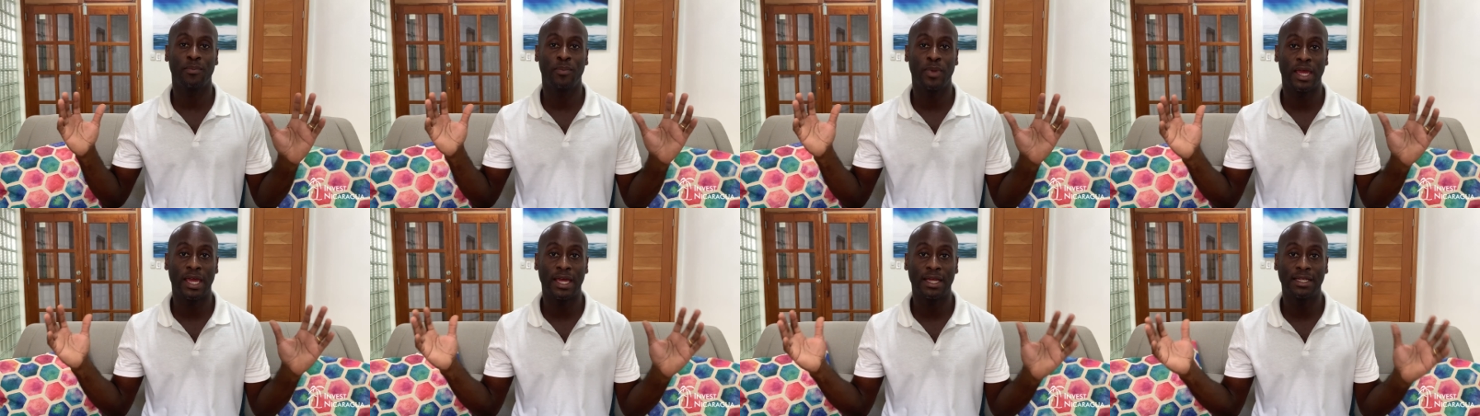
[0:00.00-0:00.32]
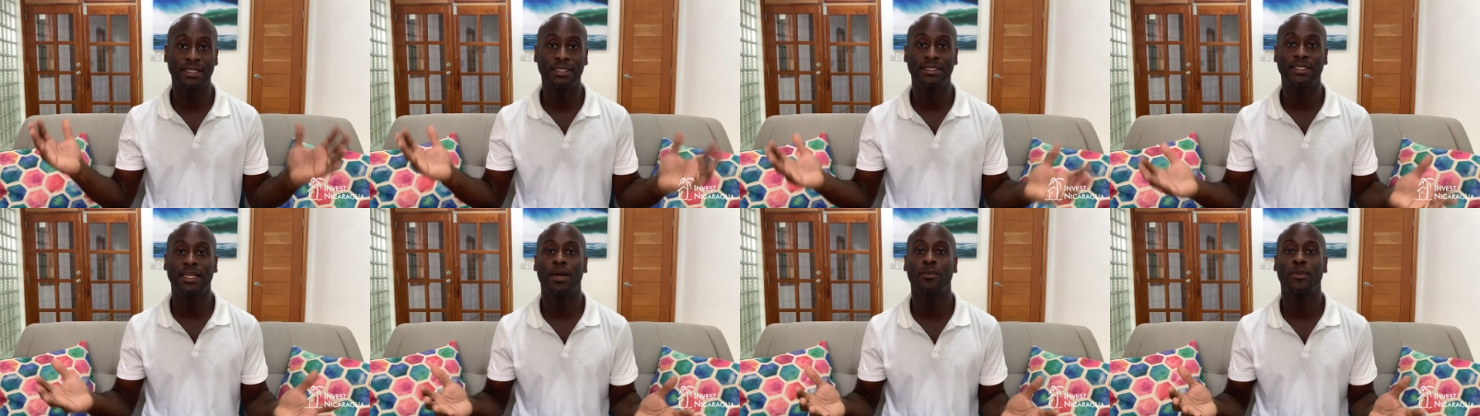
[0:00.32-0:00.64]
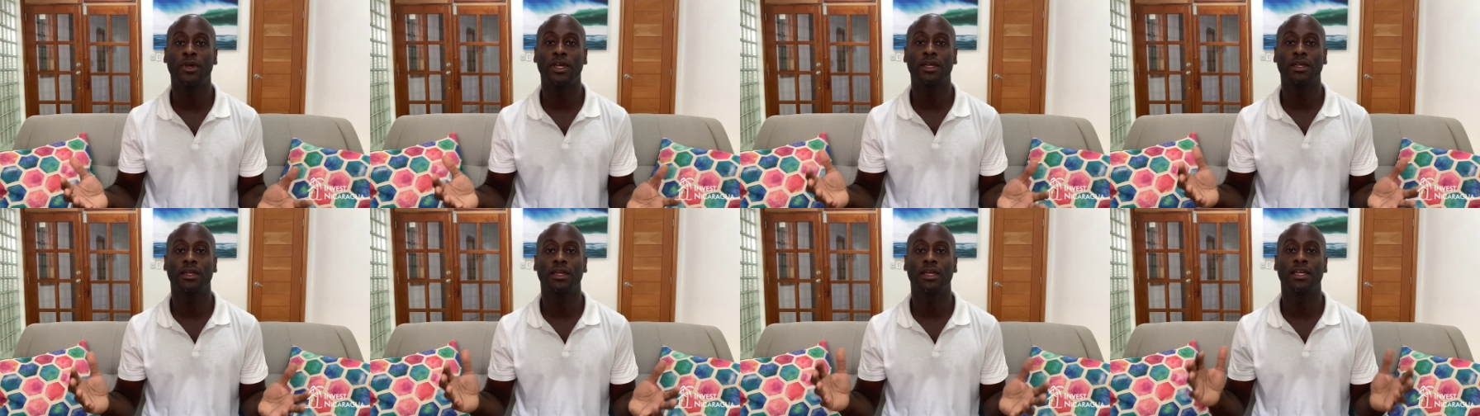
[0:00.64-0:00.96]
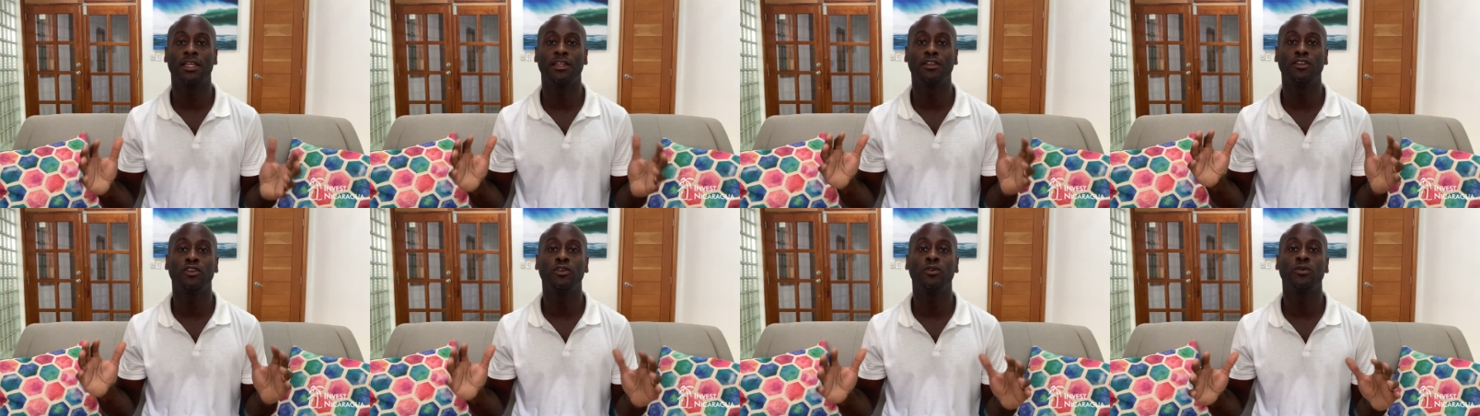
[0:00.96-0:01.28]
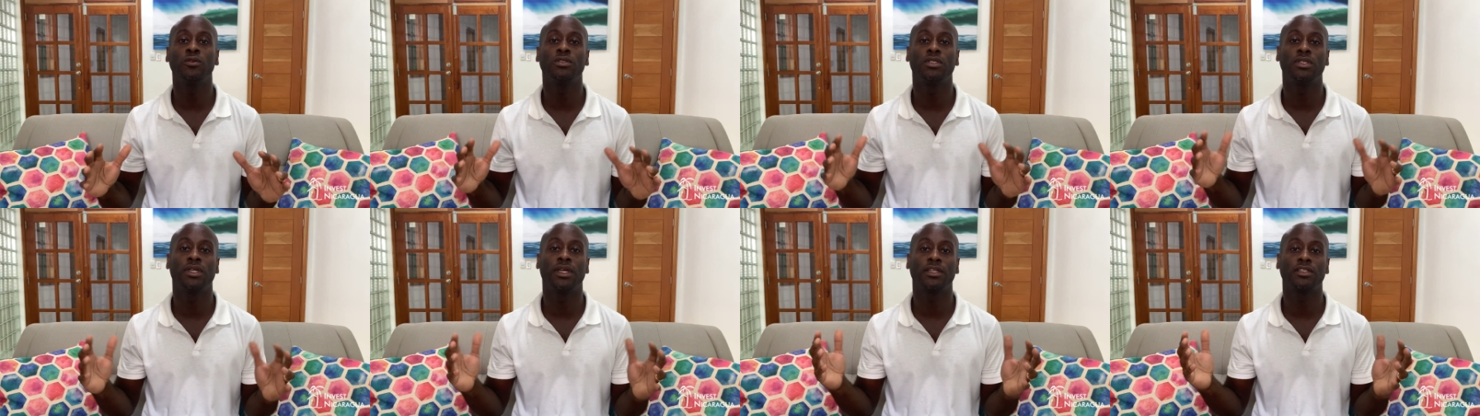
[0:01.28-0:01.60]
pandemic and
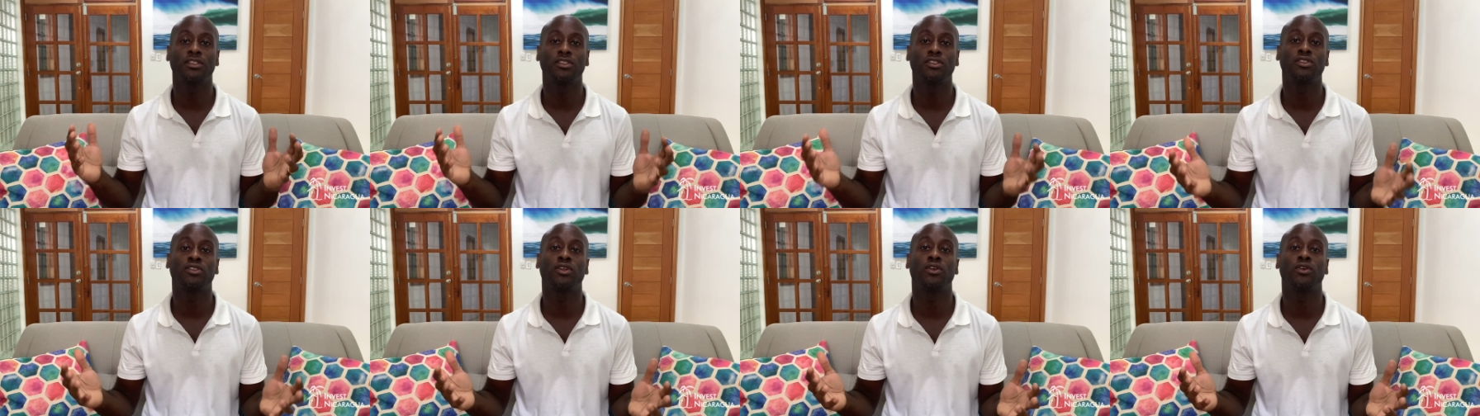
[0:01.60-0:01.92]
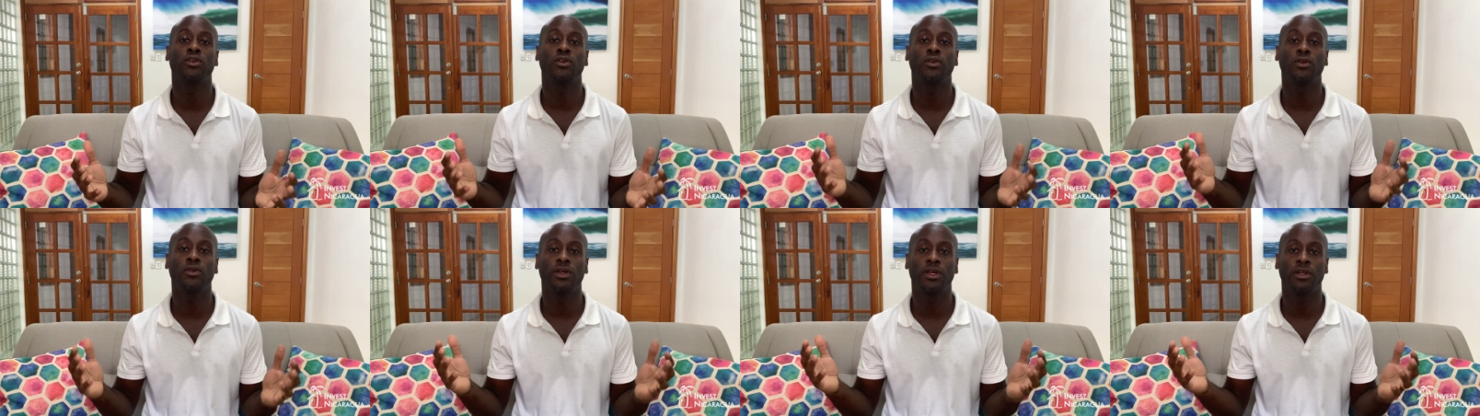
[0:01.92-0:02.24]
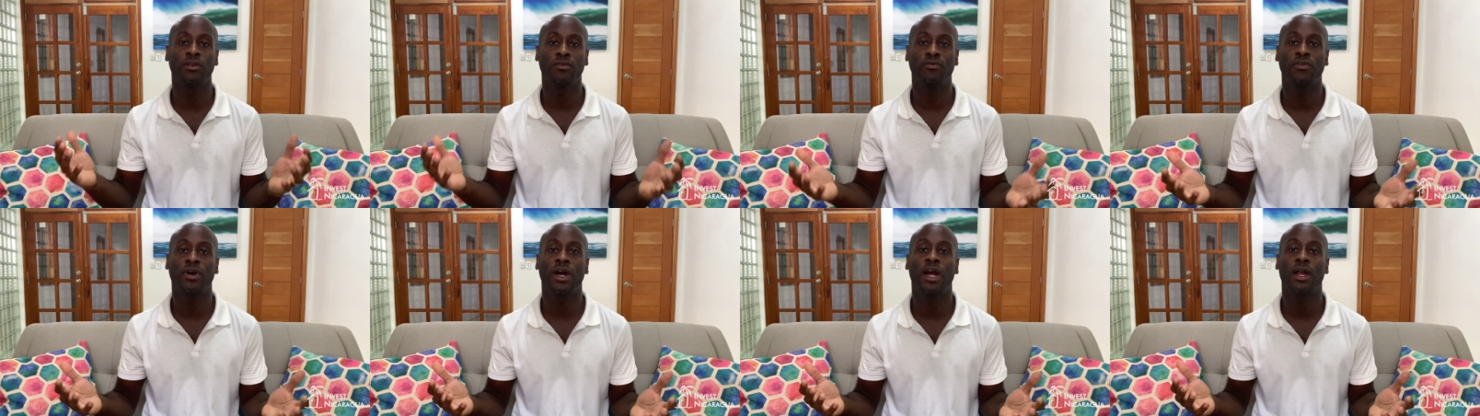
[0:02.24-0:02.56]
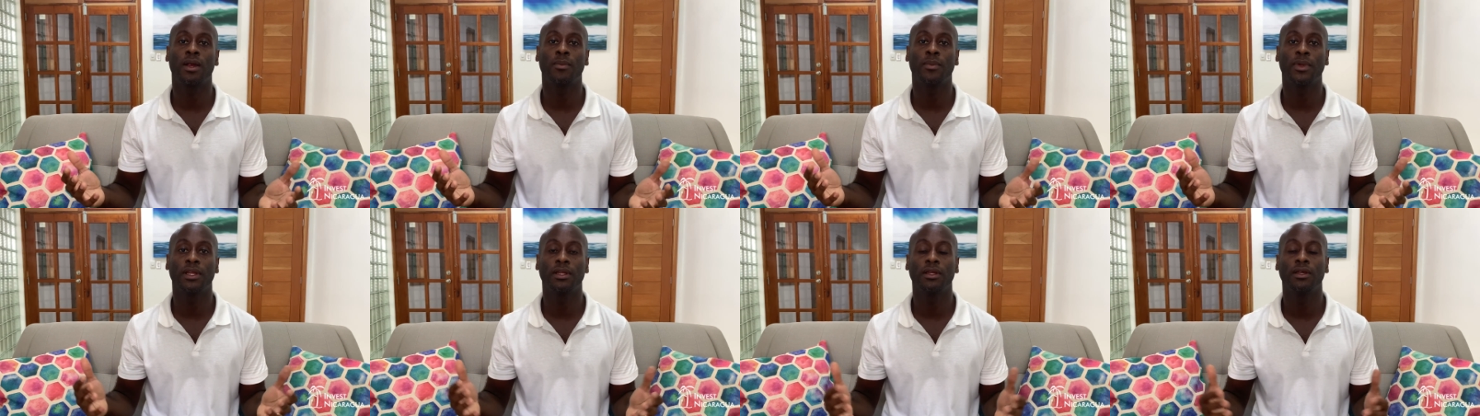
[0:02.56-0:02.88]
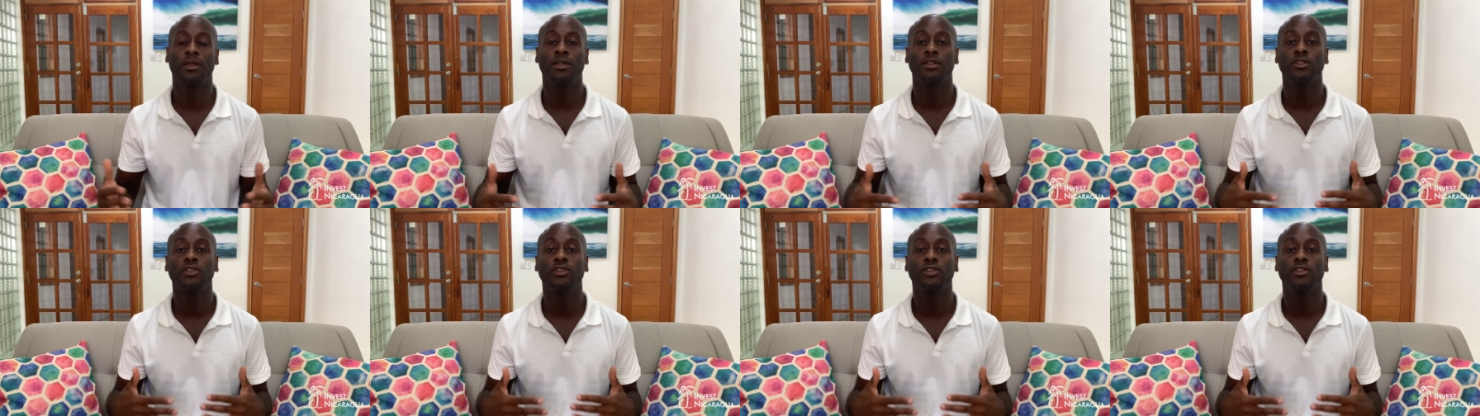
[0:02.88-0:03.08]
use the external environment